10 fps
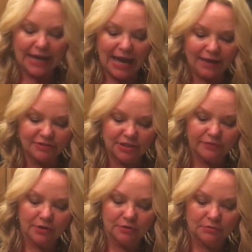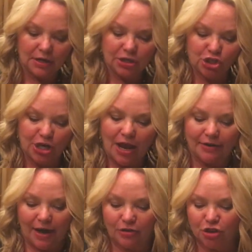And I have to give a
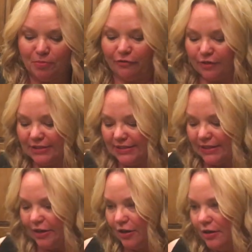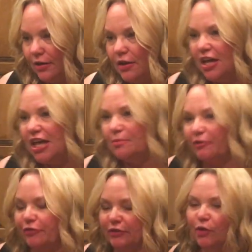shout out to my friend Sarah and my
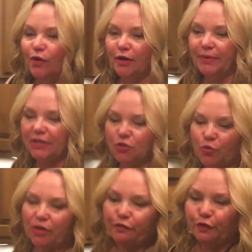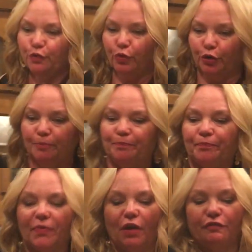friend Laura, because we're in a food group
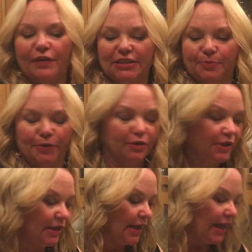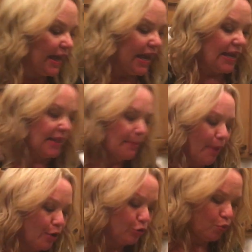on Facebook, and they
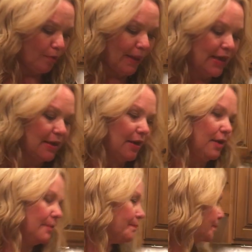both were making